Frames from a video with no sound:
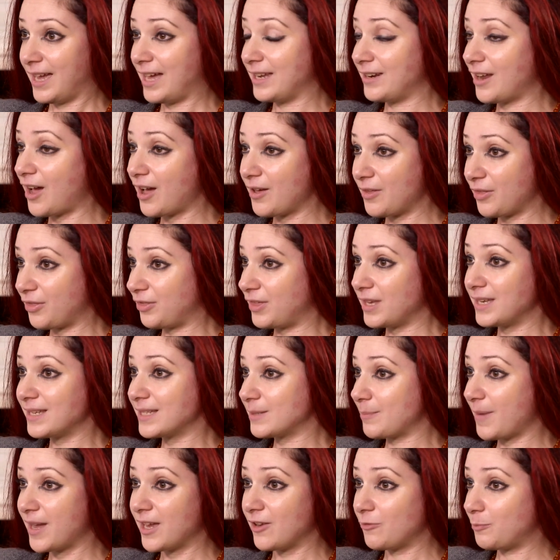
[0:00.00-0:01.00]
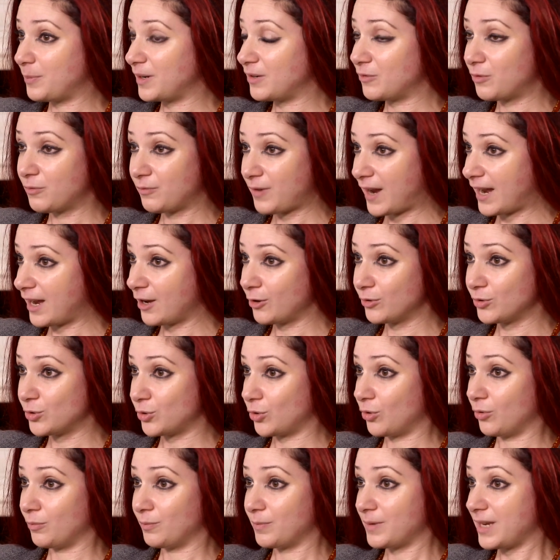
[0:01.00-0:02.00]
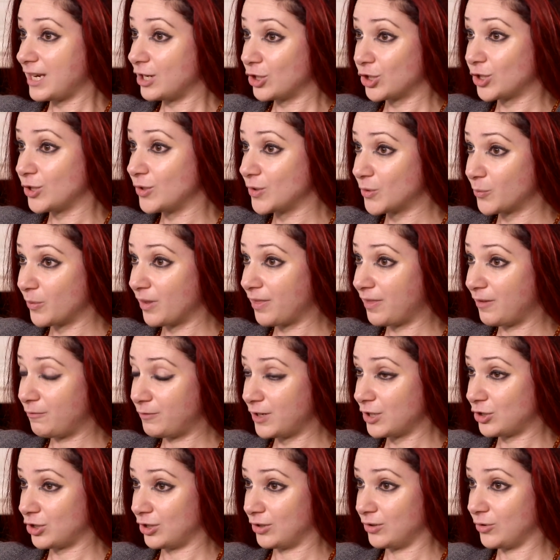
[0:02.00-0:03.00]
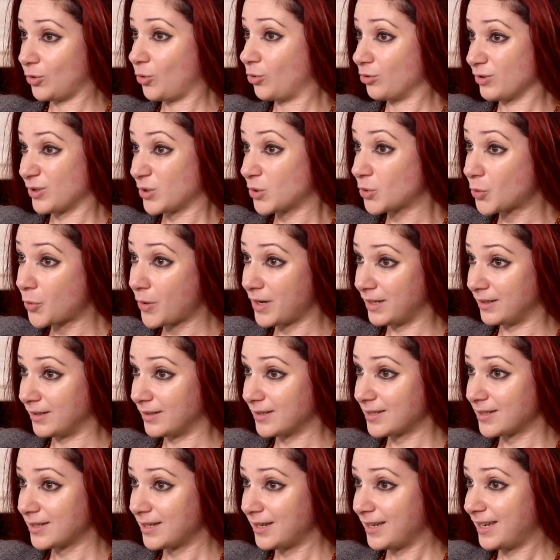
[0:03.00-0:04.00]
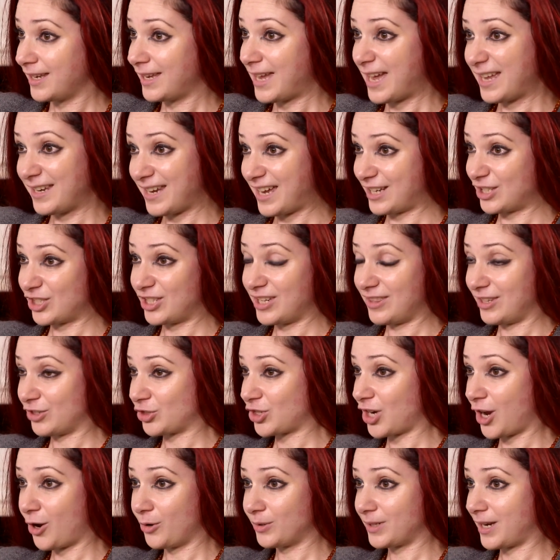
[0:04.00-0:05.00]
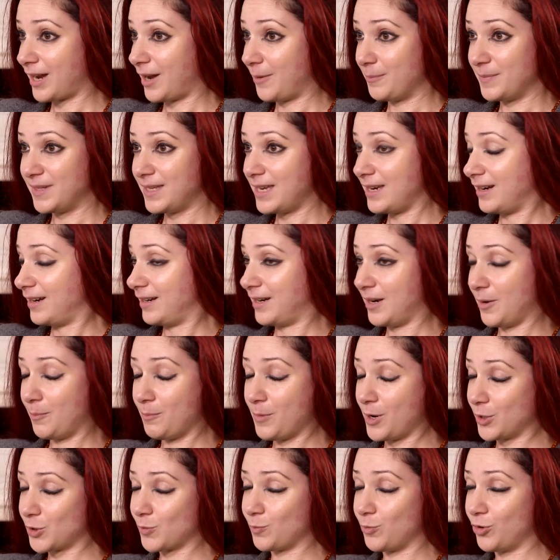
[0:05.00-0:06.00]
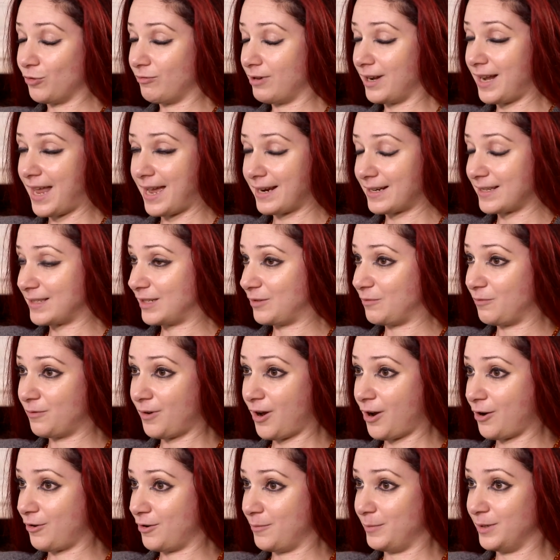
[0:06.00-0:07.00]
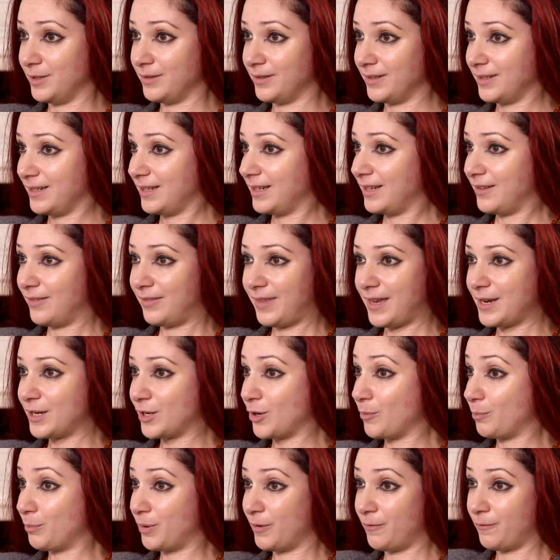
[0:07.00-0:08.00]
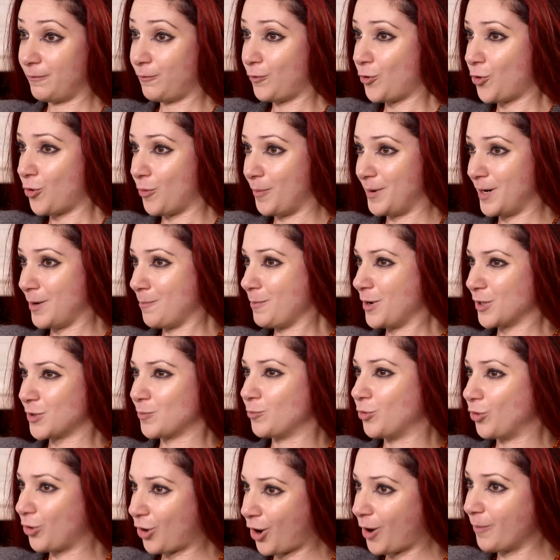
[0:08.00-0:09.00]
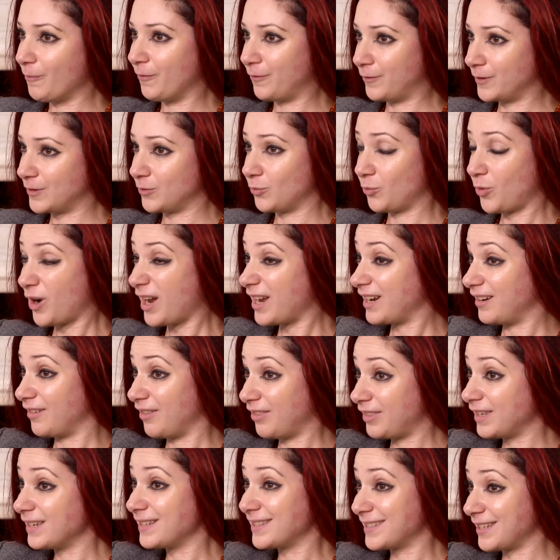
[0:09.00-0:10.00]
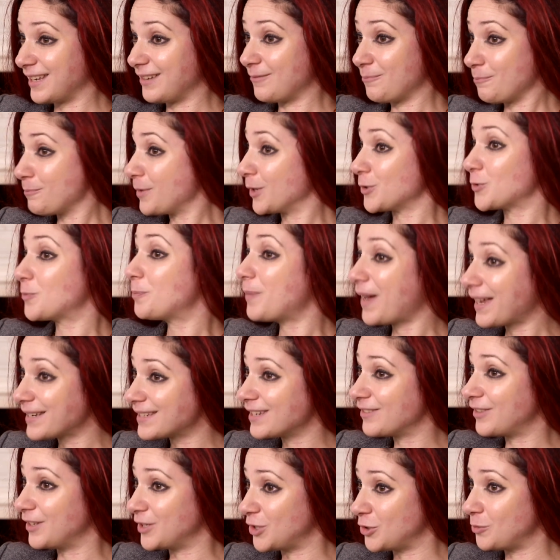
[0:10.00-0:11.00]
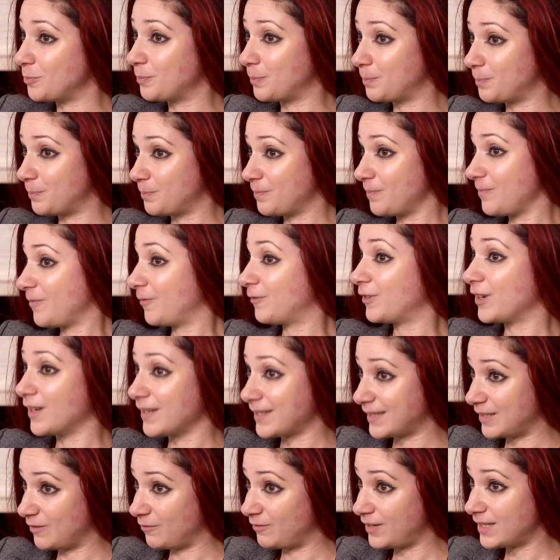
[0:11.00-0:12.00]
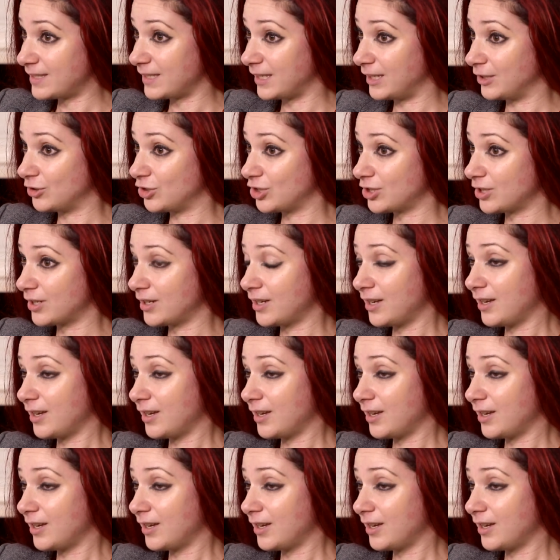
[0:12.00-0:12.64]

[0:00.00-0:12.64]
and things may have been found, or issues with the vision or a squint, and actually the child comes in and in a much more relaxed environment they can perform in a much more confident way, and things are much better than you first envisaged.